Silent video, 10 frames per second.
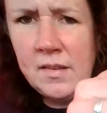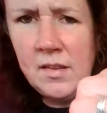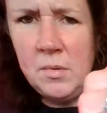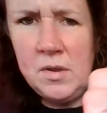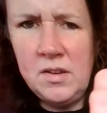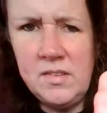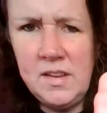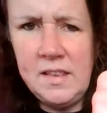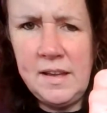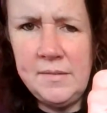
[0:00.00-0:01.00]
I don't know if you can
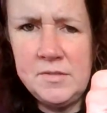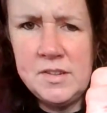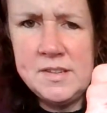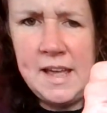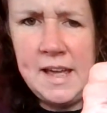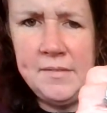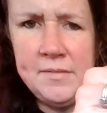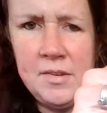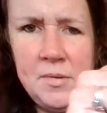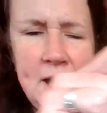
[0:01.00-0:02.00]
see that, just there.
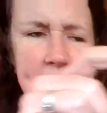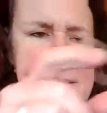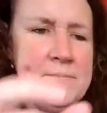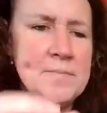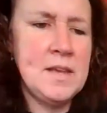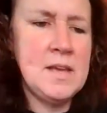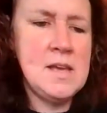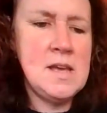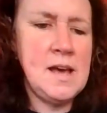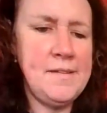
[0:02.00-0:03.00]
Okay,
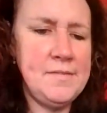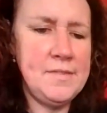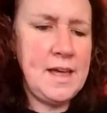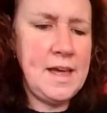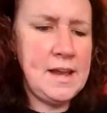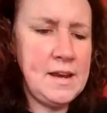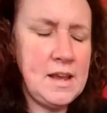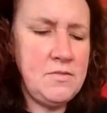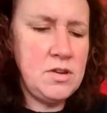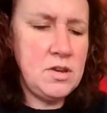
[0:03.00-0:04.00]
and then
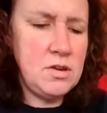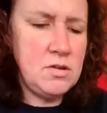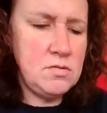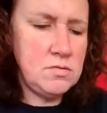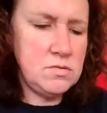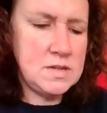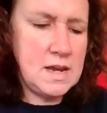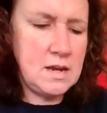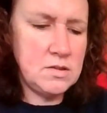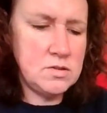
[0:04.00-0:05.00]
if you
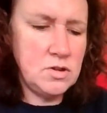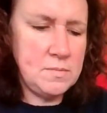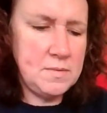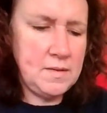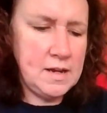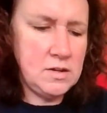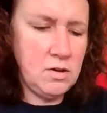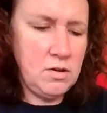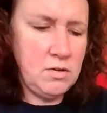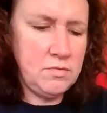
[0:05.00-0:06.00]
take the top side
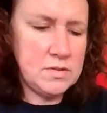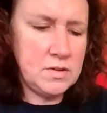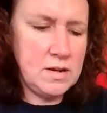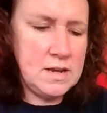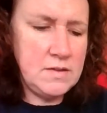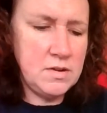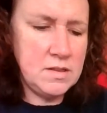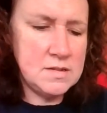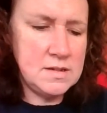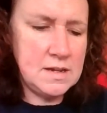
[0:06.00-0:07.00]
off, it's going to leave
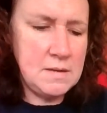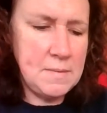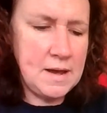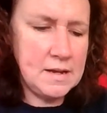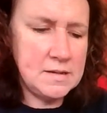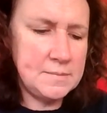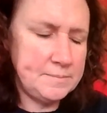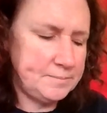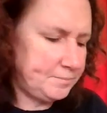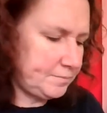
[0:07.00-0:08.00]
another sticky pad,
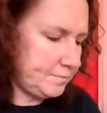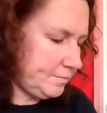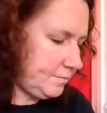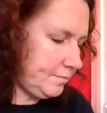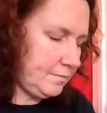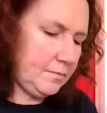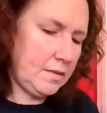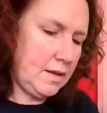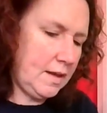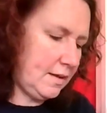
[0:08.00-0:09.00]

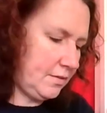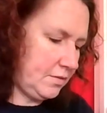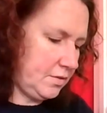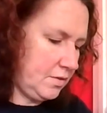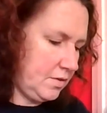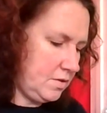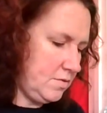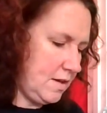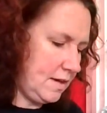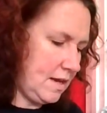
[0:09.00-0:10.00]
and you
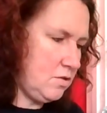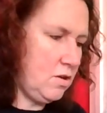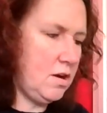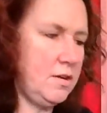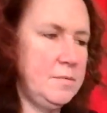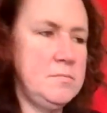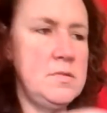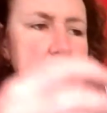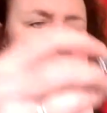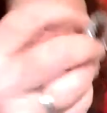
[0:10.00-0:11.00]
then get your arms,